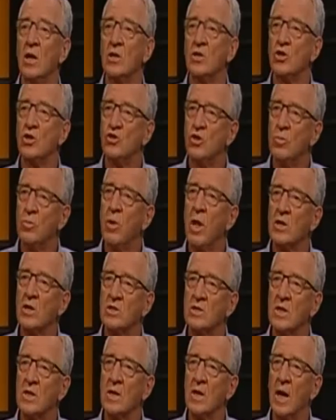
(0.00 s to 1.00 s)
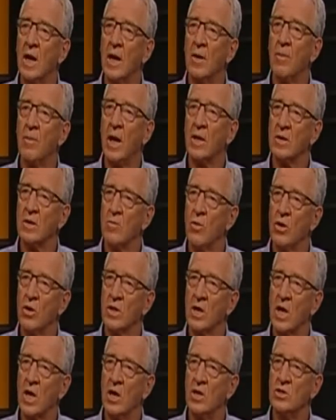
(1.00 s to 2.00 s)
Did you blokes undermine the
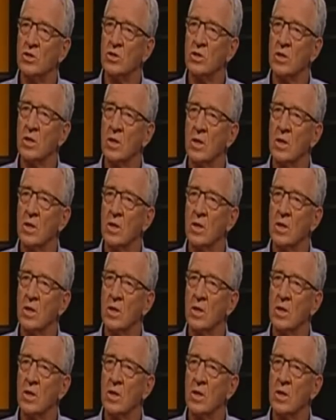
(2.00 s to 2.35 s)
coach?